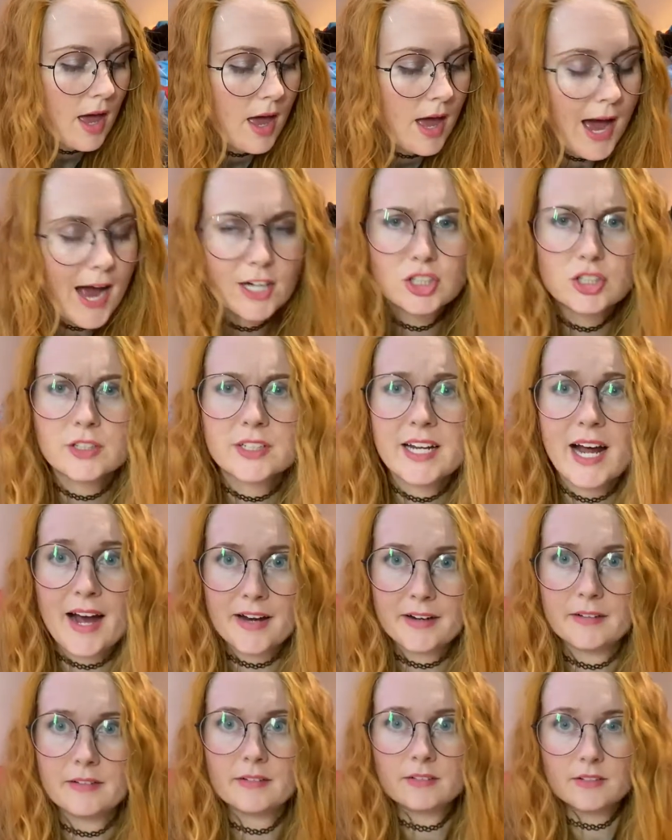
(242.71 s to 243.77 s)
Actually
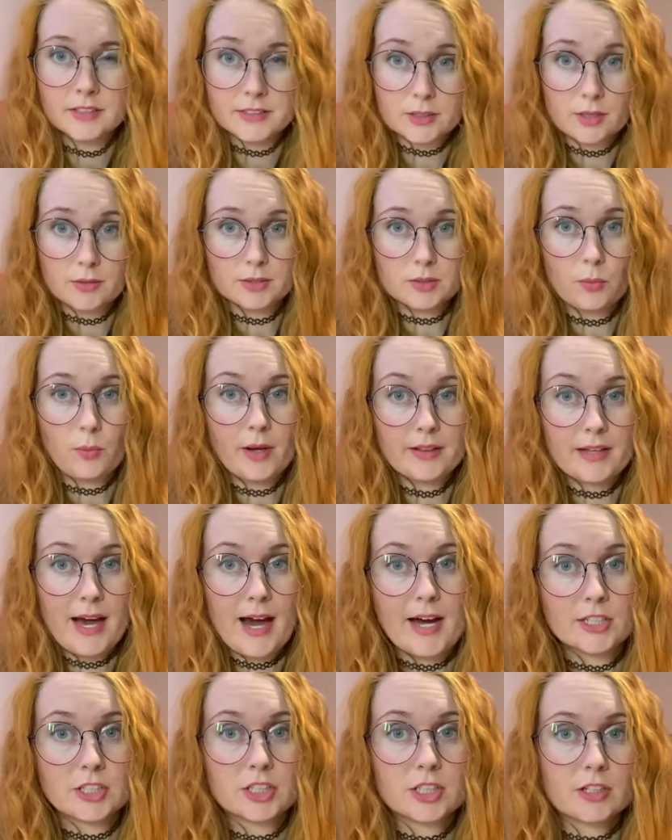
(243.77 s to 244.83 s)
nine, because there was one that
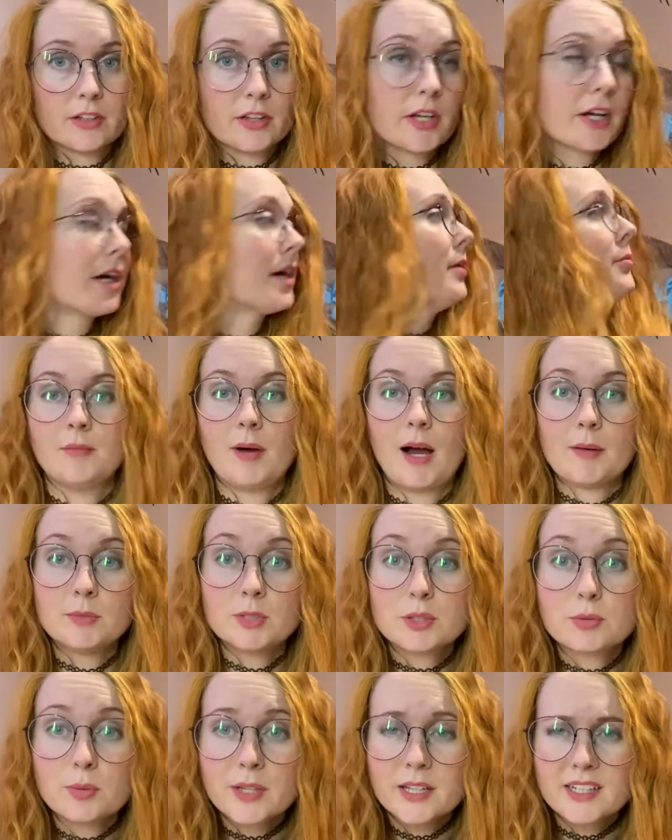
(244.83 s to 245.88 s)
hatched earlier. I'm
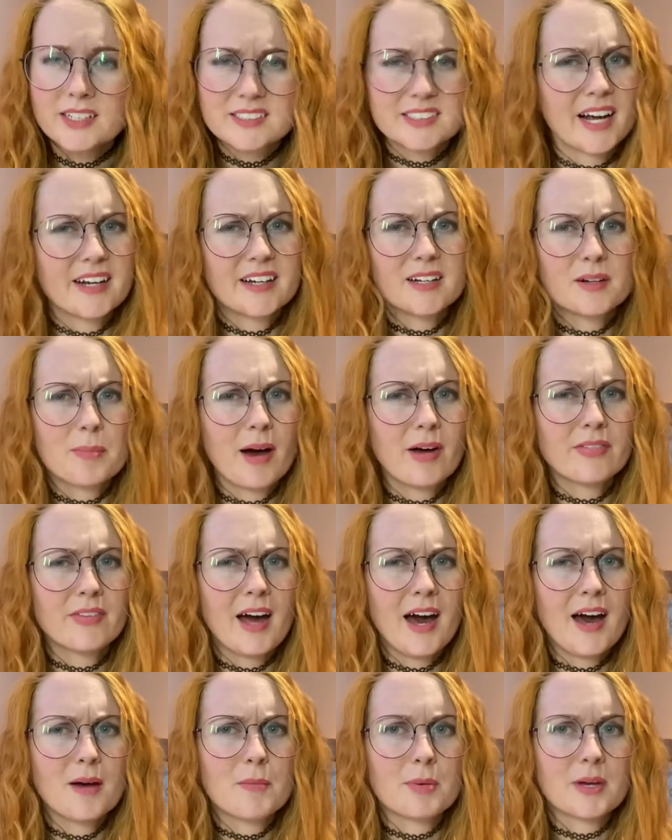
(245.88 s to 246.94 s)
just really excited about
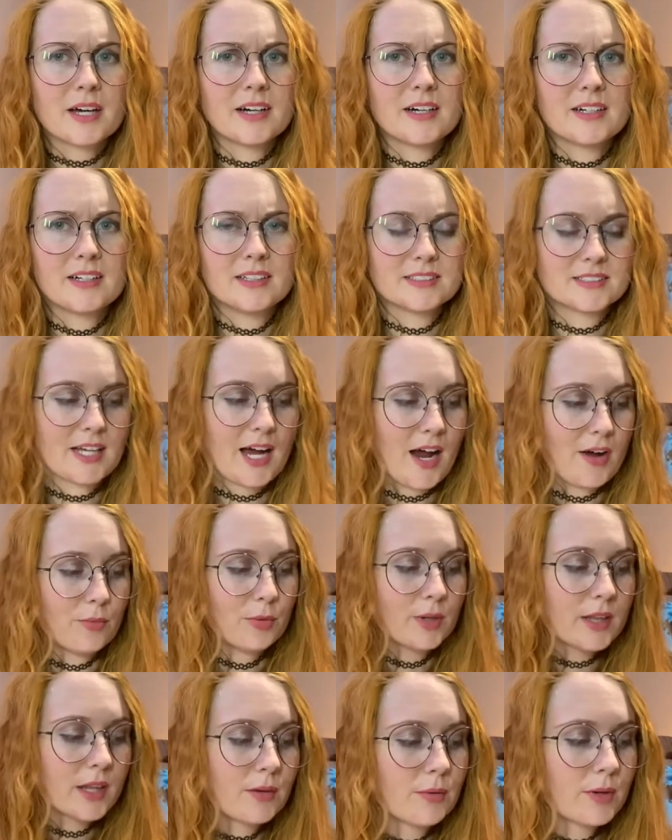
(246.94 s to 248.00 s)
that because I
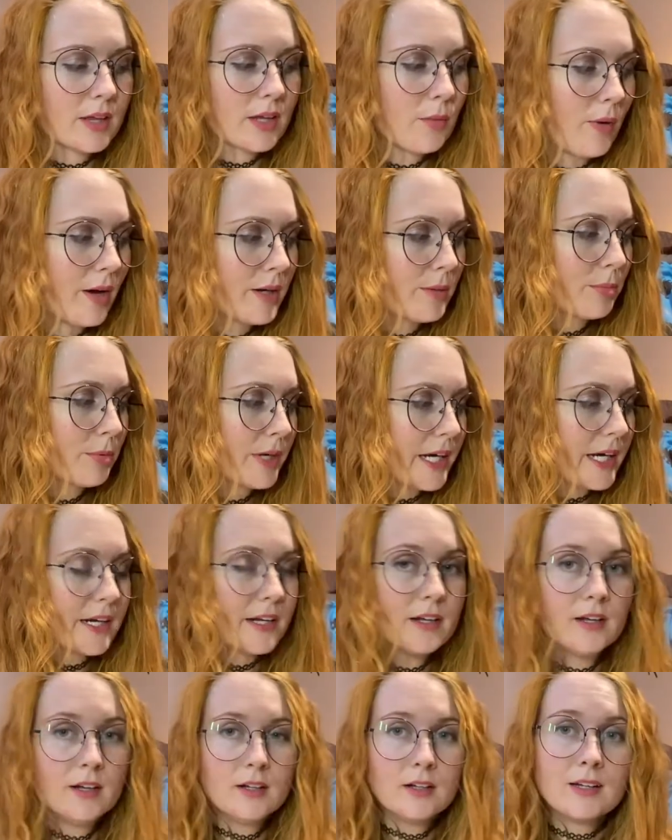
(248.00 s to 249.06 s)
really, really want to breed,
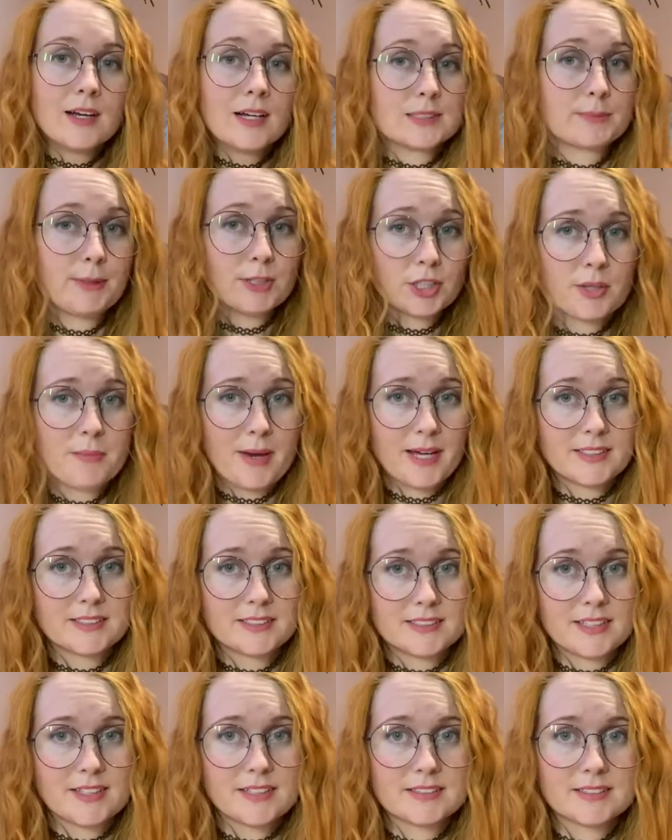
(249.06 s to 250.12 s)
especially
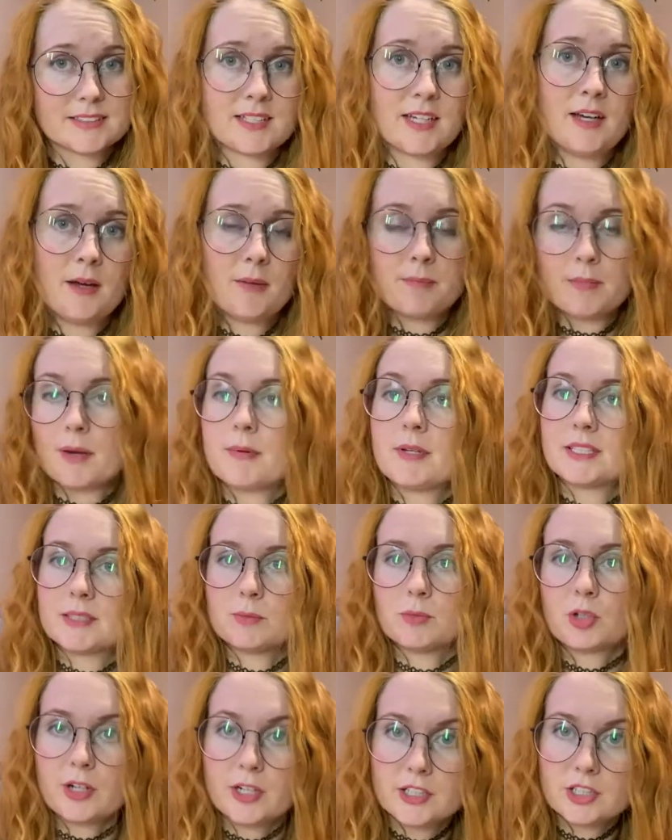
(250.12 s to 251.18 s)
mantises, maybe some
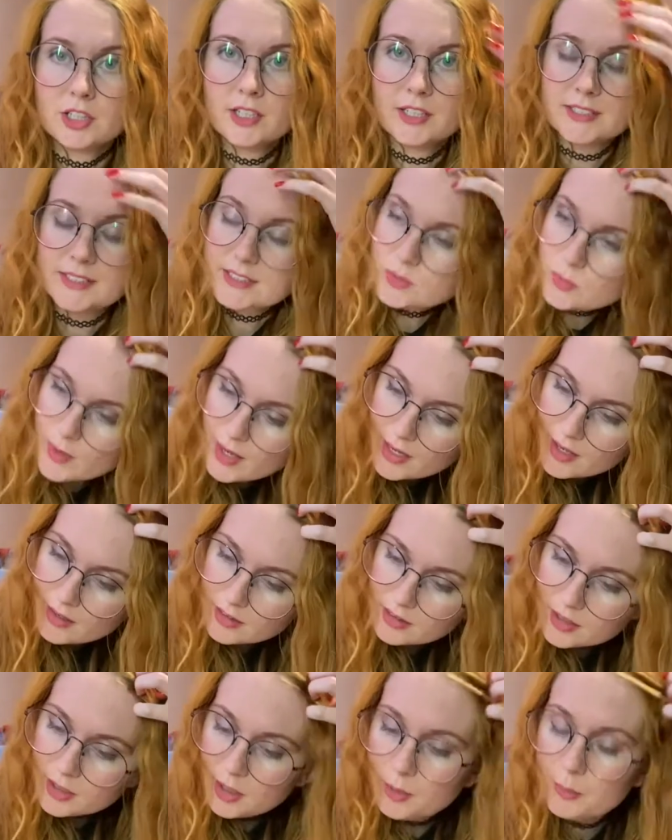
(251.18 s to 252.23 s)
tarantulas as well.
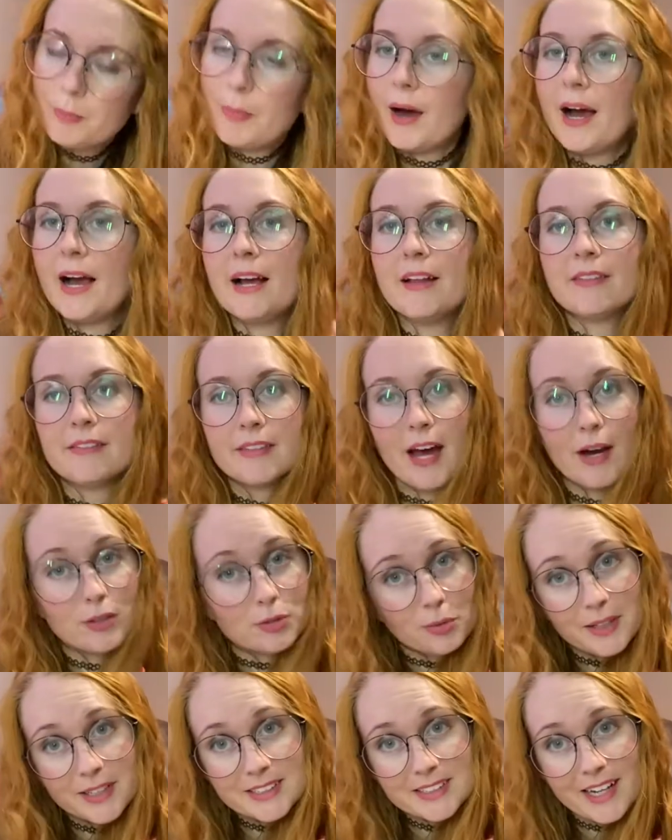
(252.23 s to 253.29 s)
But I was
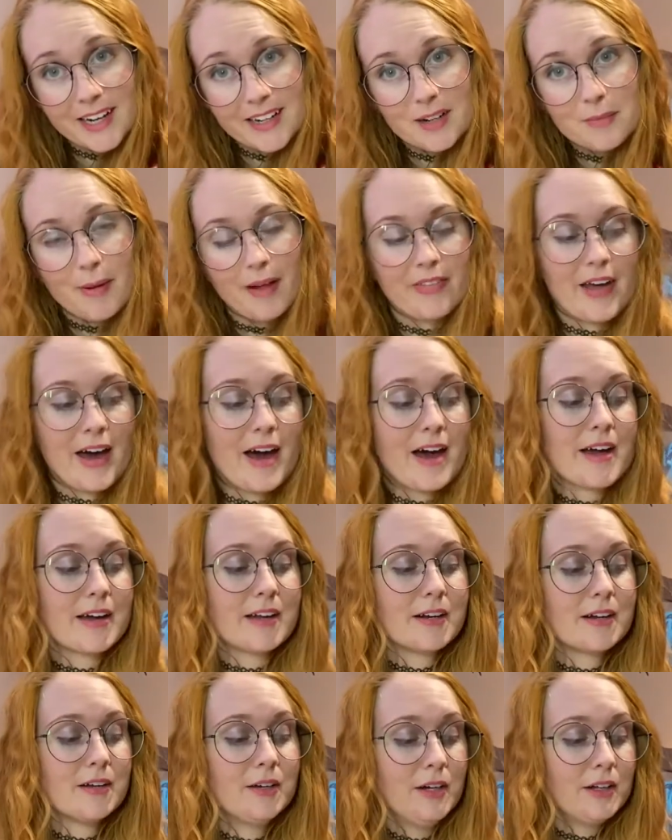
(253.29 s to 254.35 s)
really excited about that,
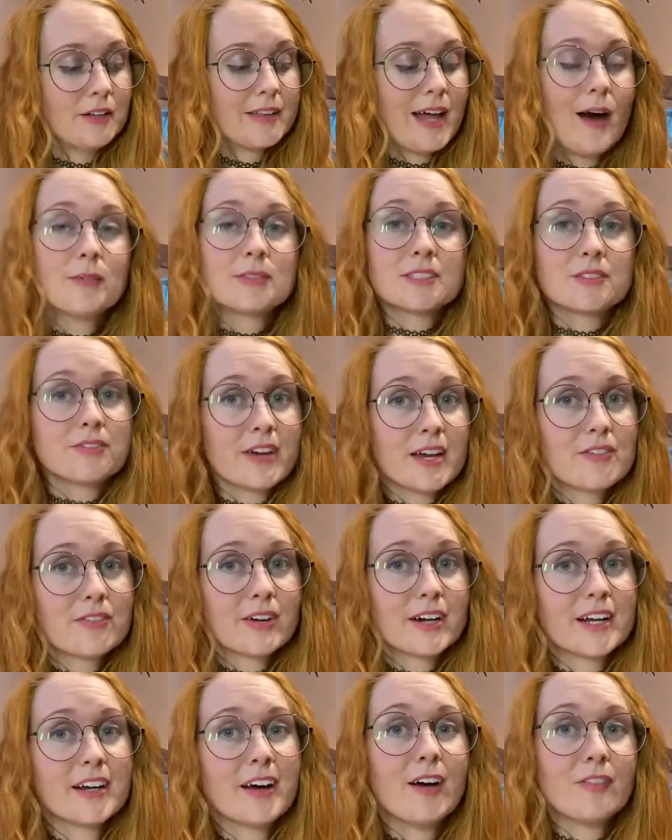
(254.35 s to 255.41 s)
and that was a
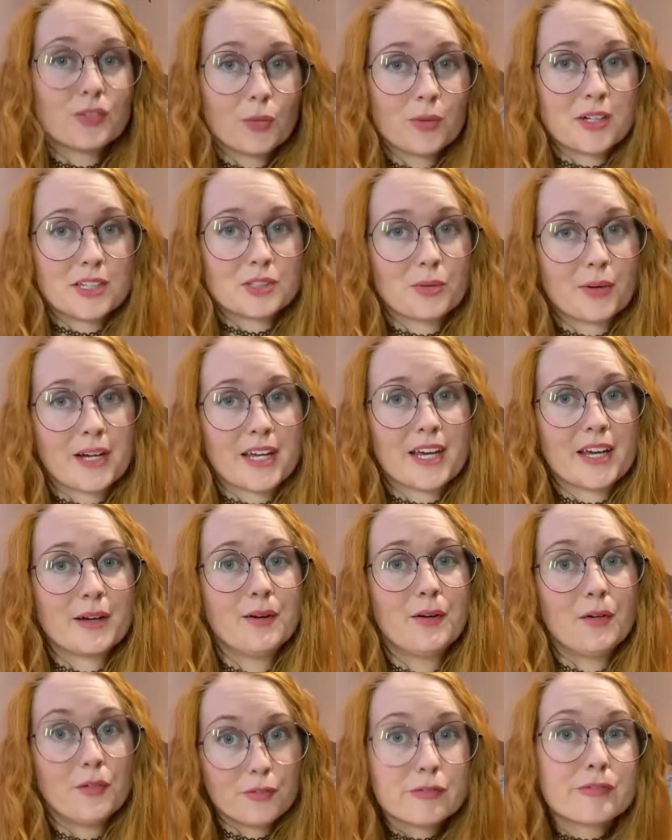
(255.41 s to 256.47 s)
favorite of twenty twenty
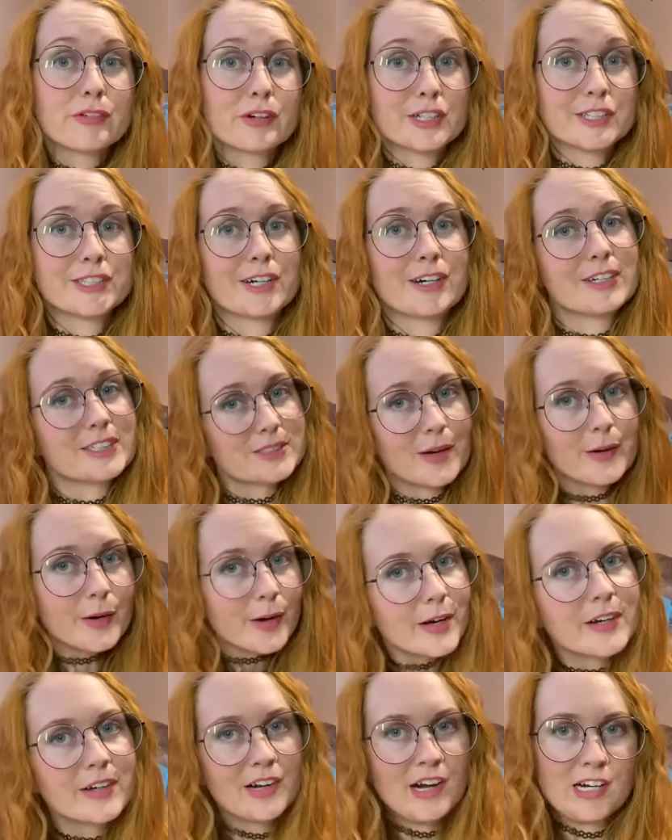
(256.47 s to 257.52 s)
for sure, so I
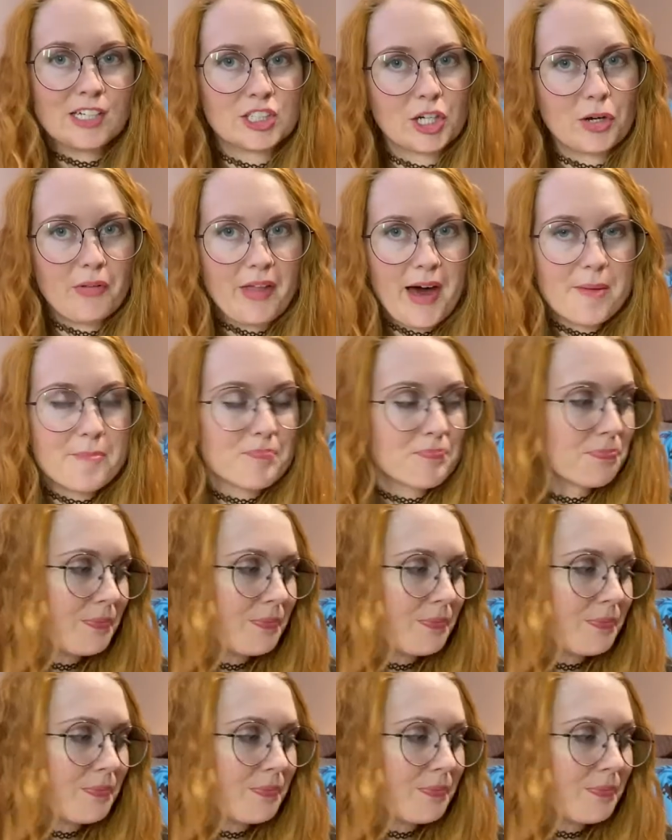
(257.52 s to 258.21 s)
could not show them.